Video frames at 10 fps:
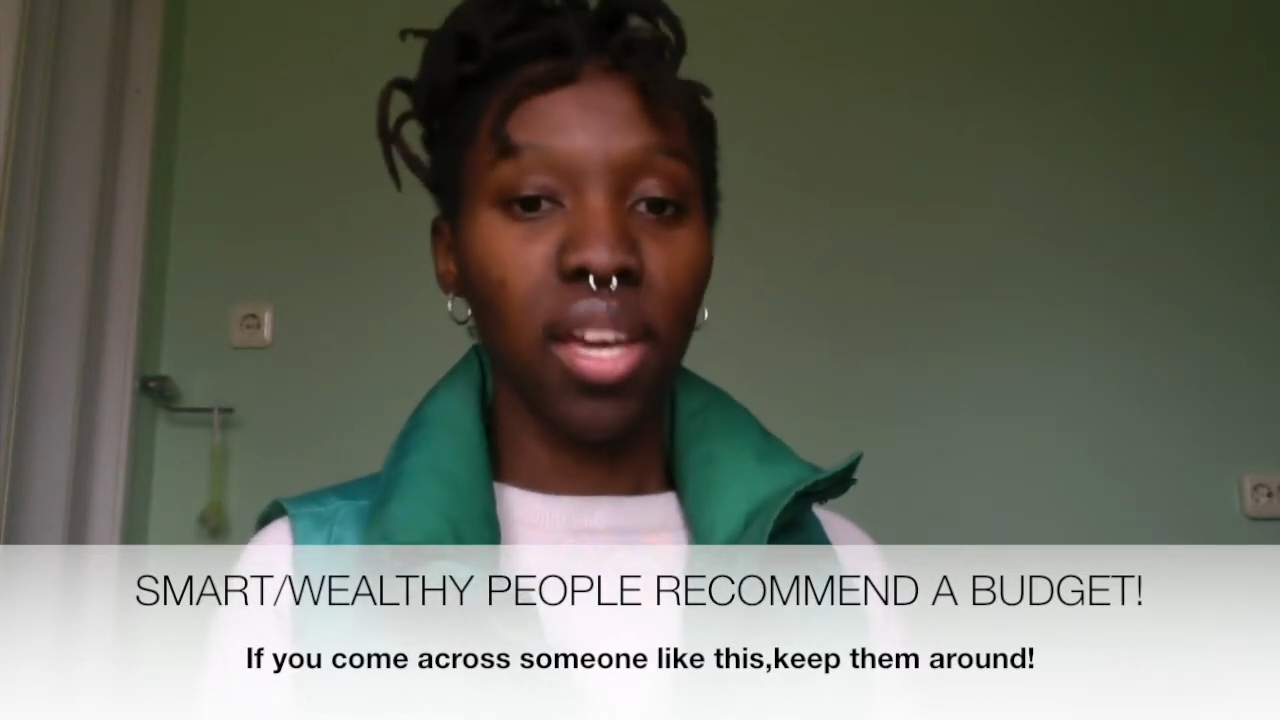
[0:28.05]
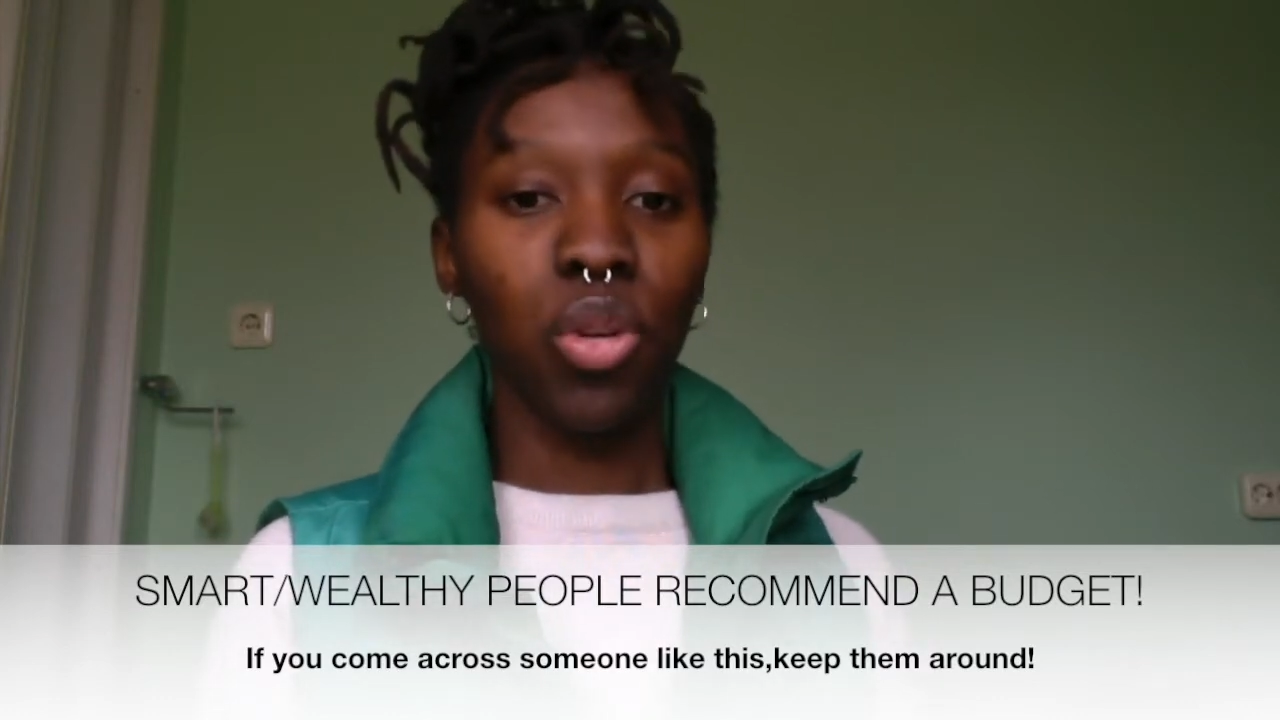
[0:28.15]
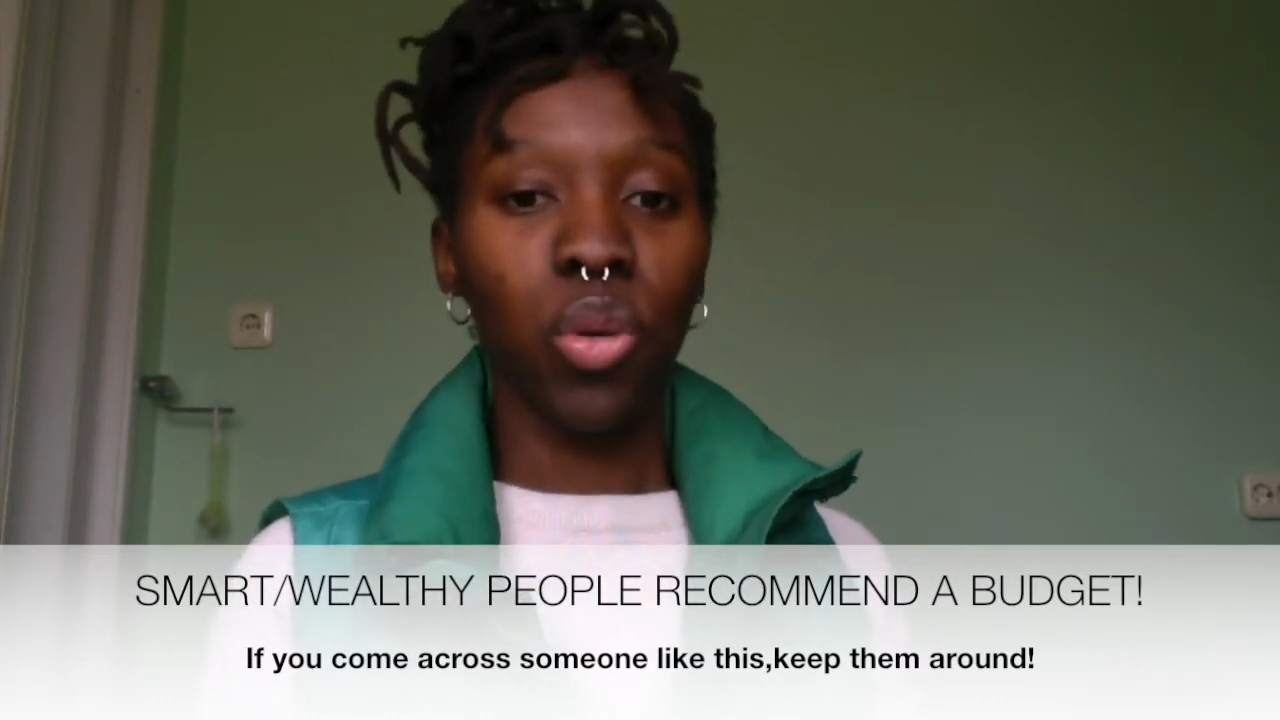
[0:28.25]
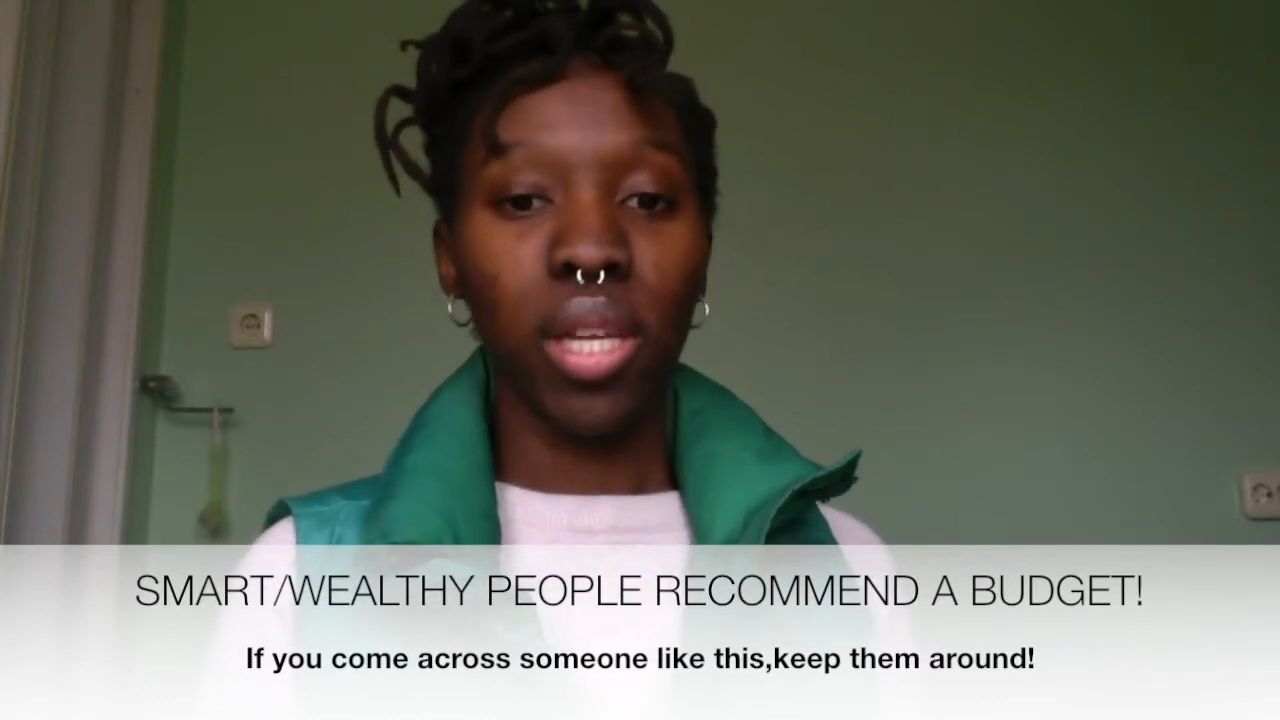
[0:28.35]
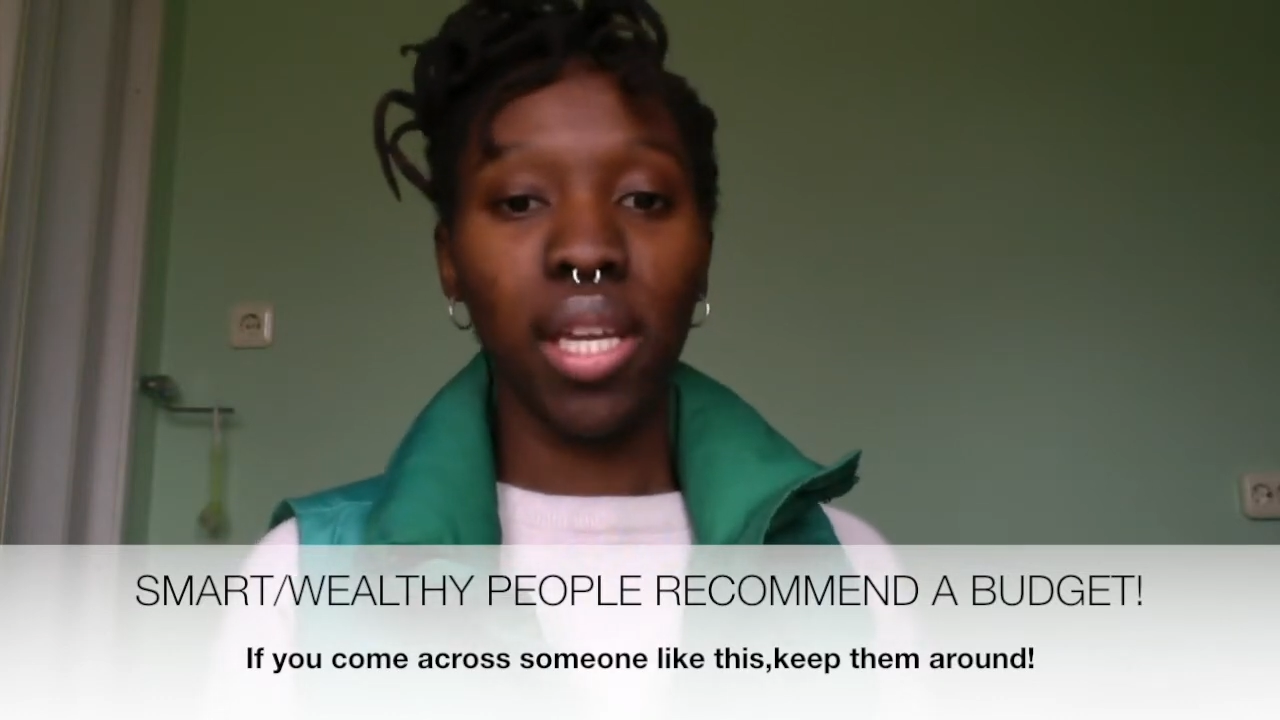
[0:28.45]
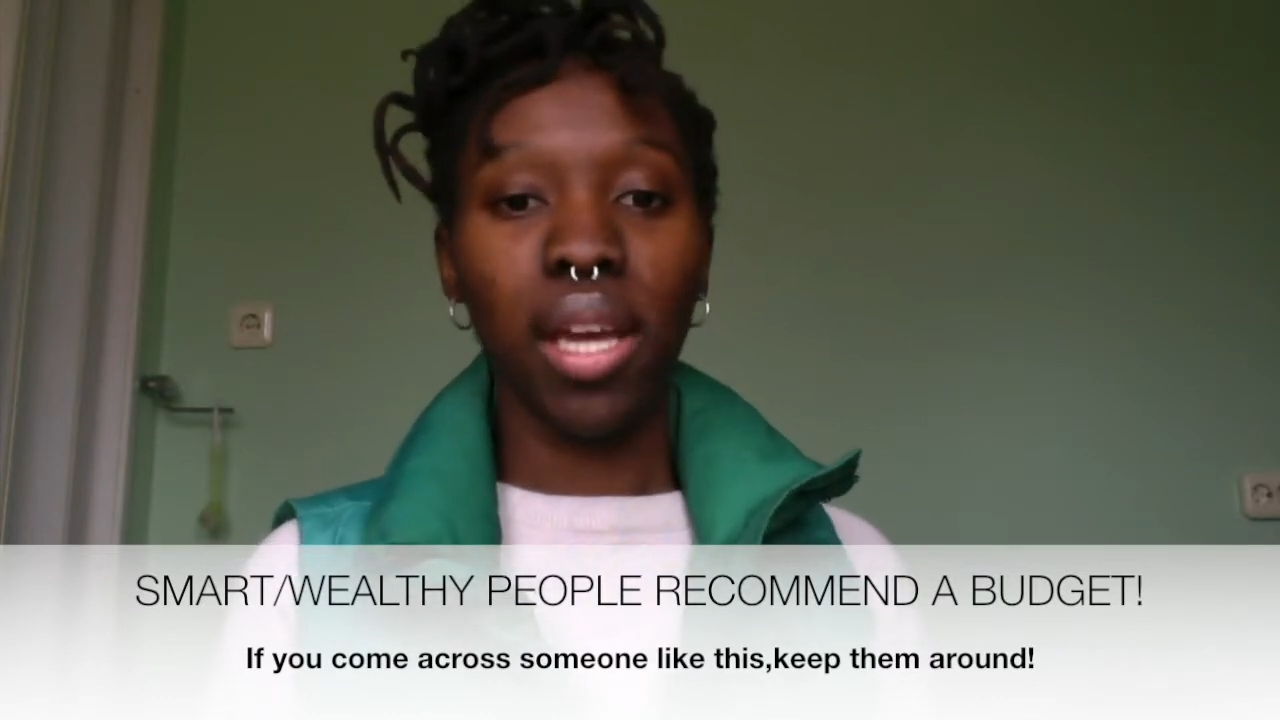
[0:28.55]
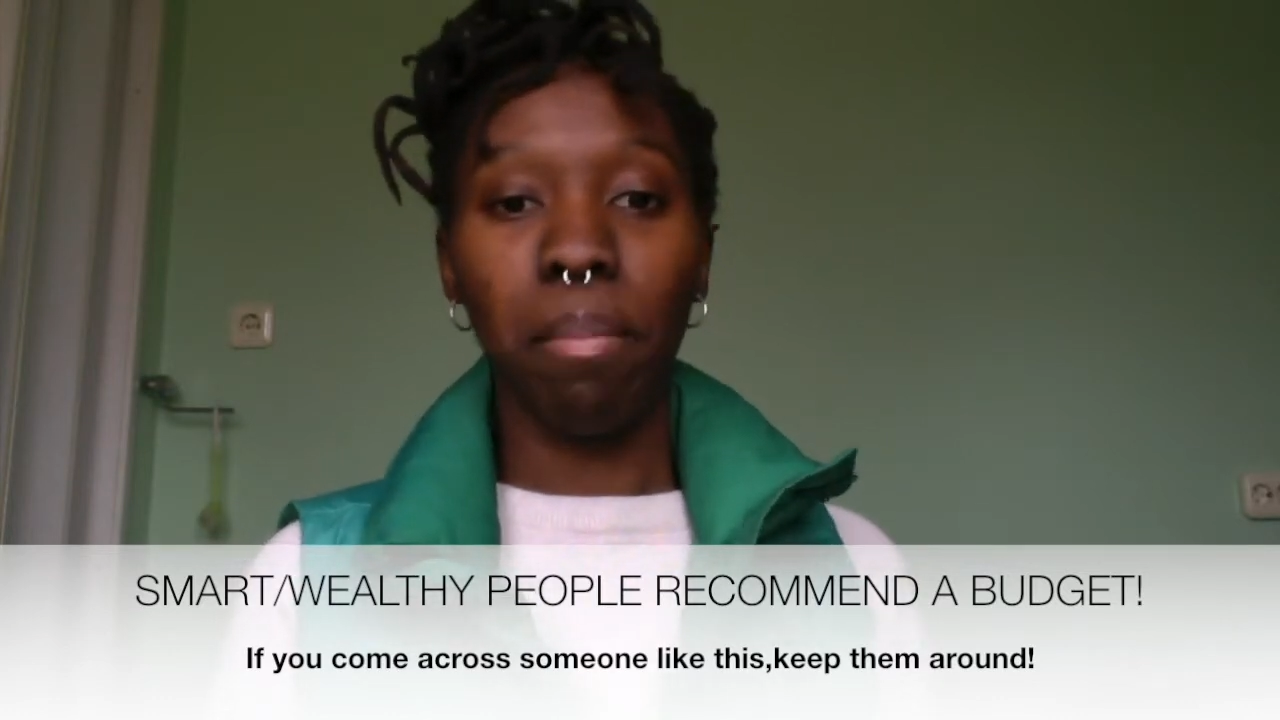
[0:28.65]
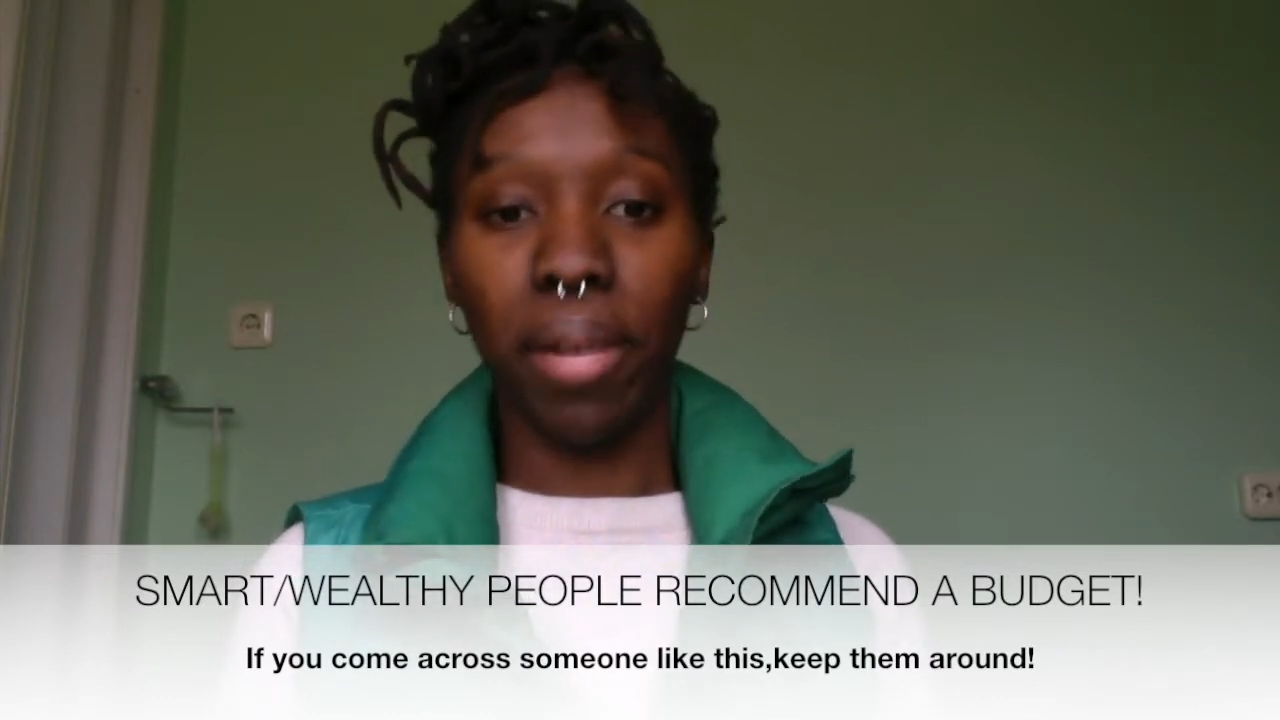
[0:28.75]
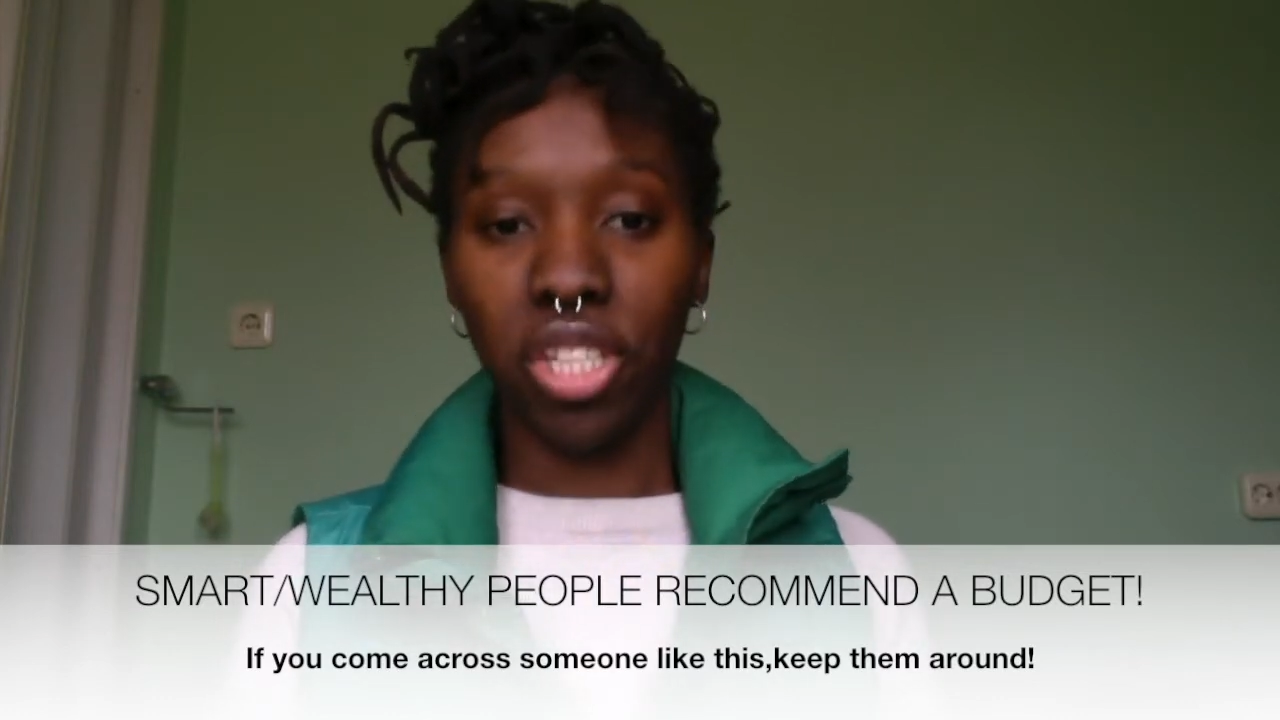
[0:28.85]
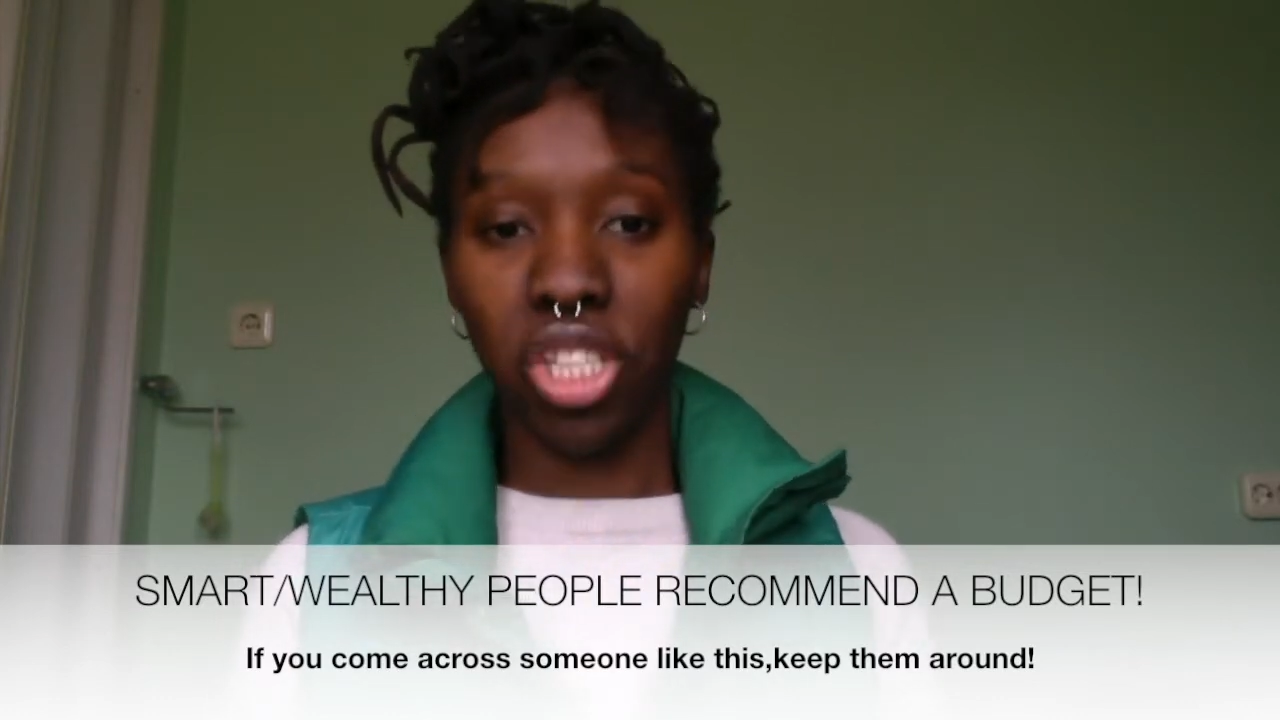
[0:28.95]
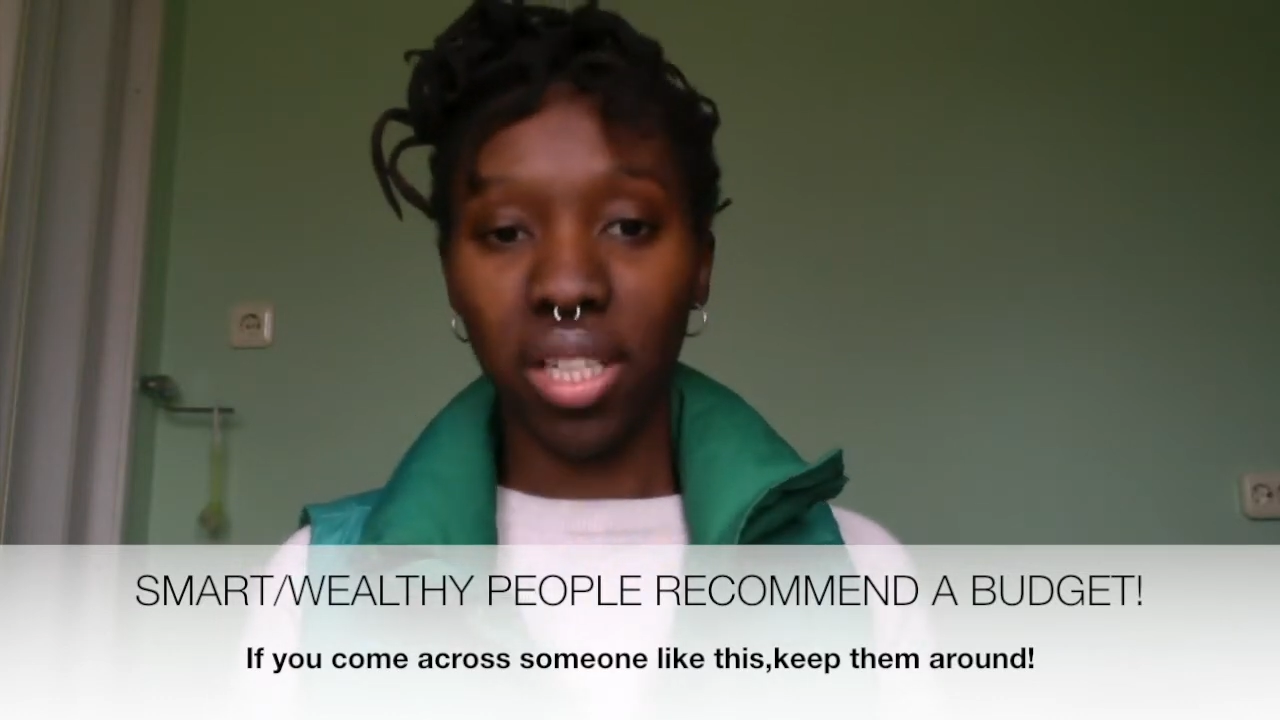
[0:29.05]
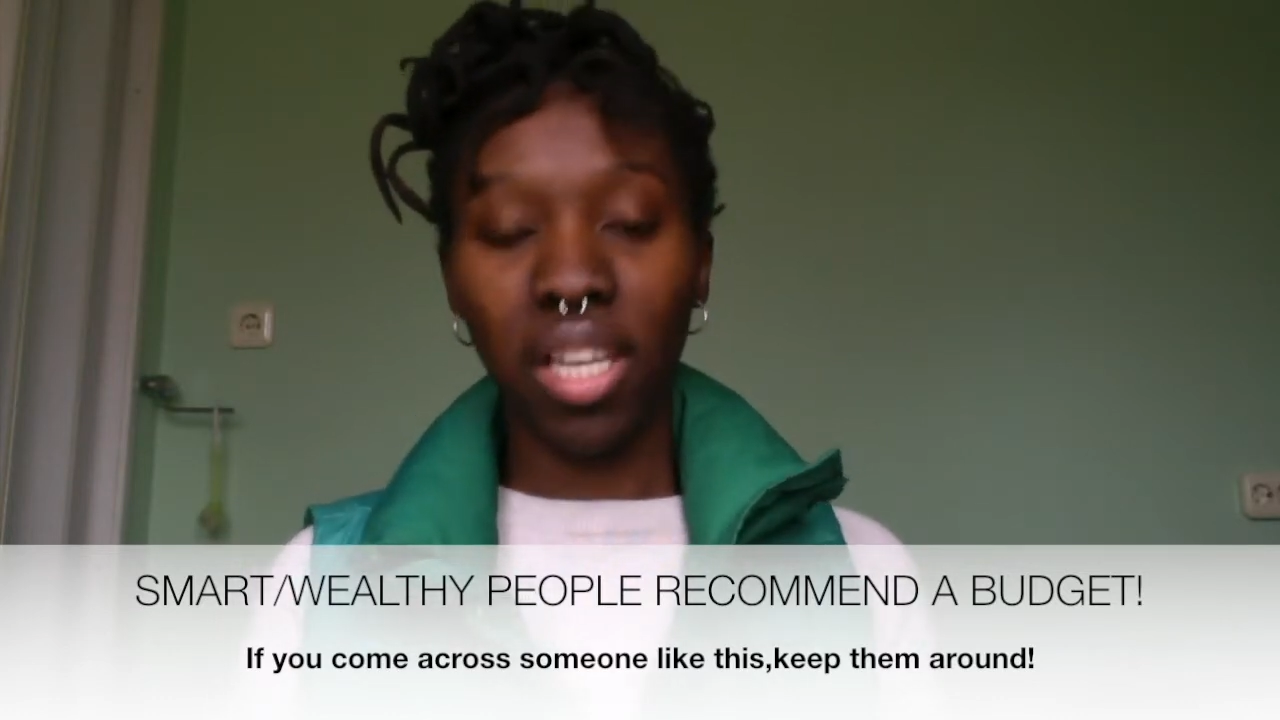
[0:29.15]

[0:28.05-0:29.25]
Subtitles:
You need a budget.